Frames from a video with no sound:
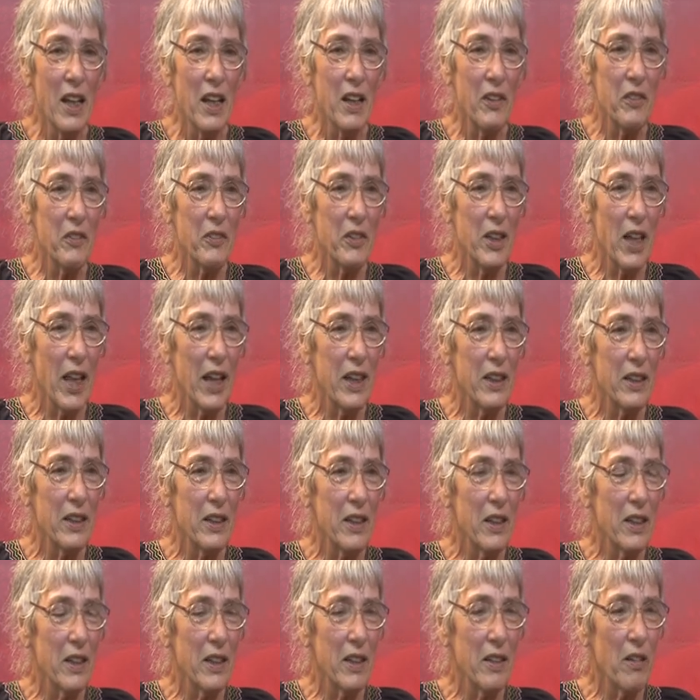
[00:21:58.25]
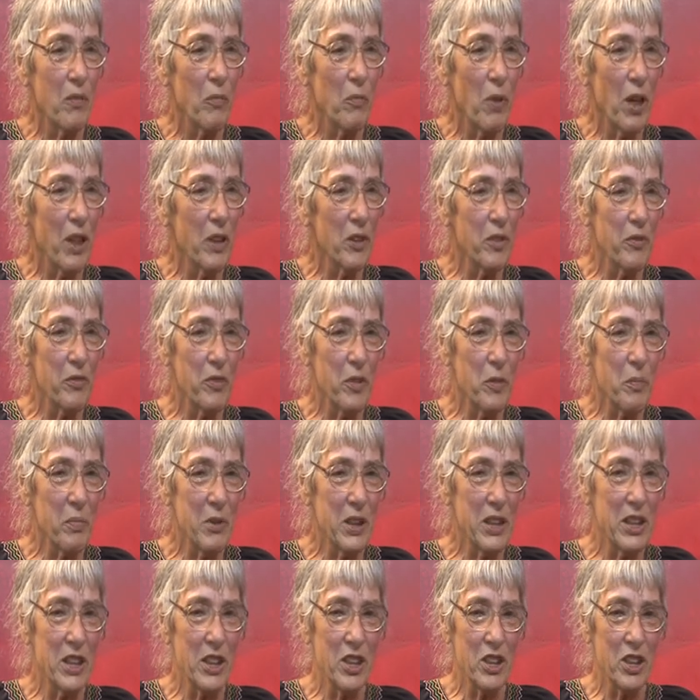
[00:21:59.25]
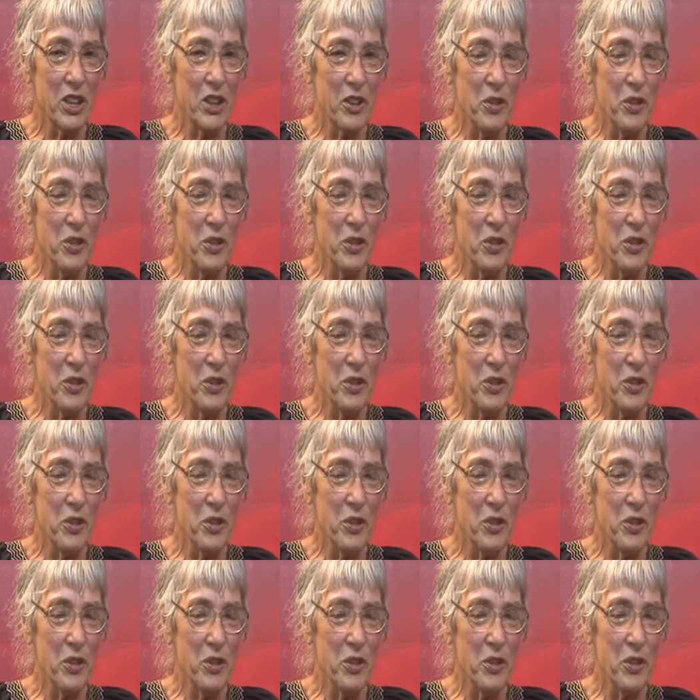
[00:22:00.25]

that one of the British